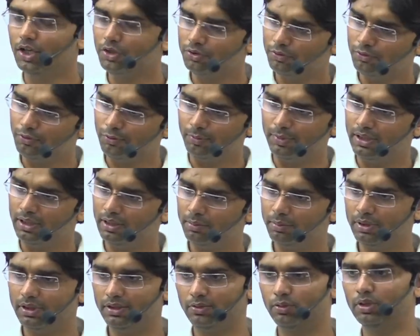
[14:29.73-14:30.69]
you will be
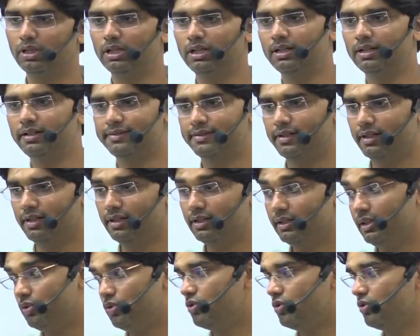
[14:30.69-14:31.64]
able to understand
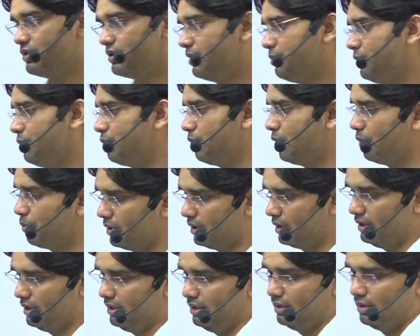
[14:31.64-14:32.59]
the concept
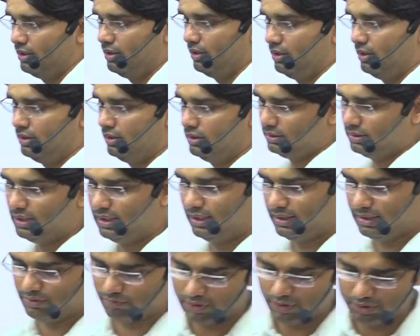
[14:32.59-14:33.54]
properly. That is why